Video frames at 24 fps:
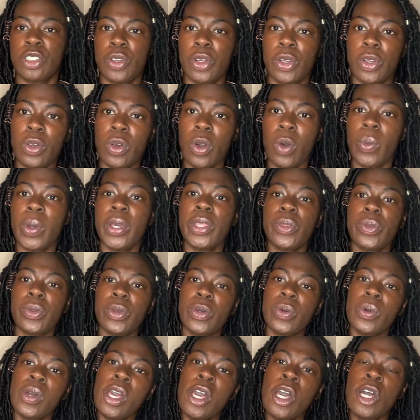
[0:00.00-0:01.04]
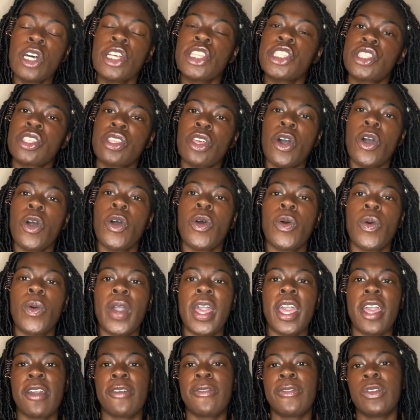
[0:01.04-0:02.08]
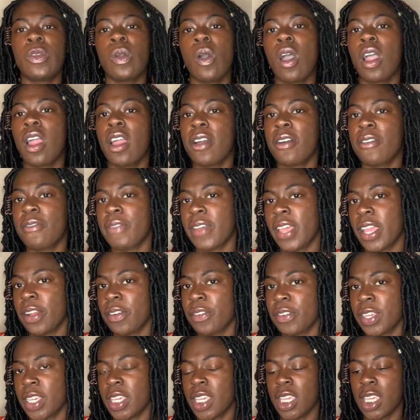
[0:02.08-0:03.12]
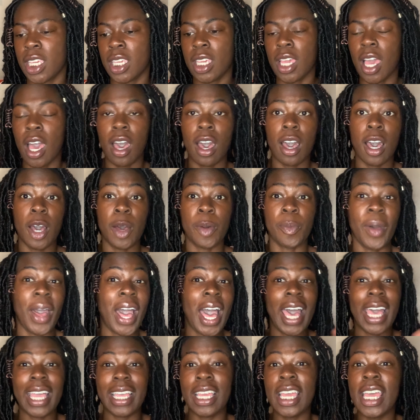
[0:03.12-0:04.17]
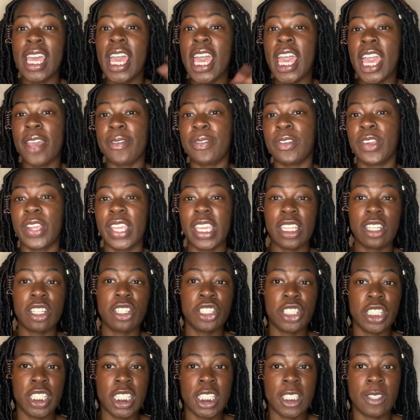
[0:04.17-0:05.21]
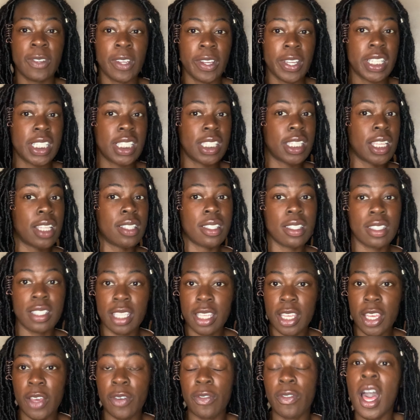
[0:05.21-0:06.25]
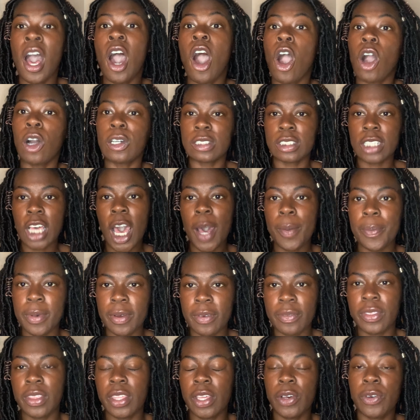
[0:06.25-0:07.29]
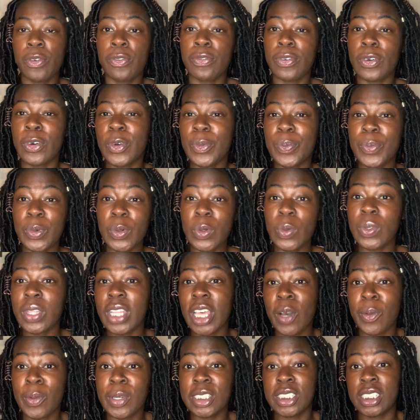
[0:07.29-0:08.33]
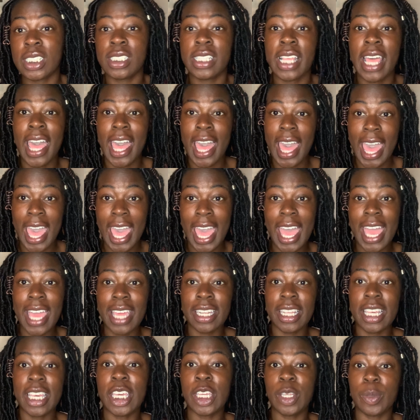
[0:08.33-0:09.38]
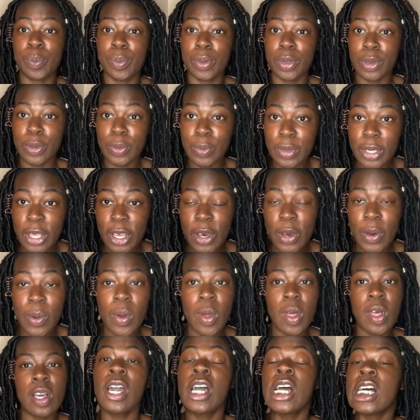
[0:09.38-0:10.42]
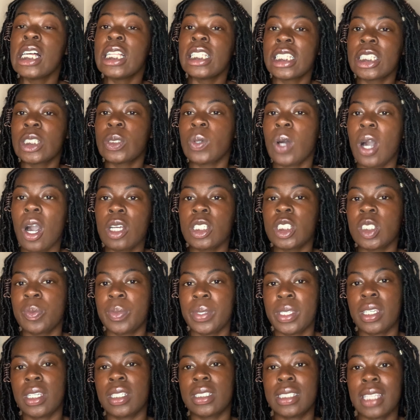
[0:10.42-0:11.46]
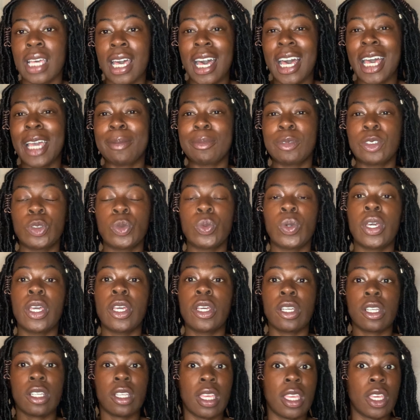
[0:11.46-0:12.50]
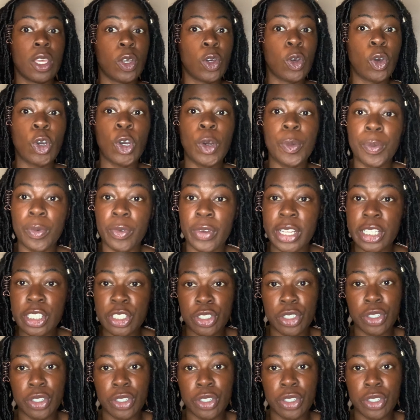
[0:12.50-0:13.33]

going through. So if you are very if your energy is very sensitive, on top of the full moon that we just had in Pluto, this will also be a time to incorporate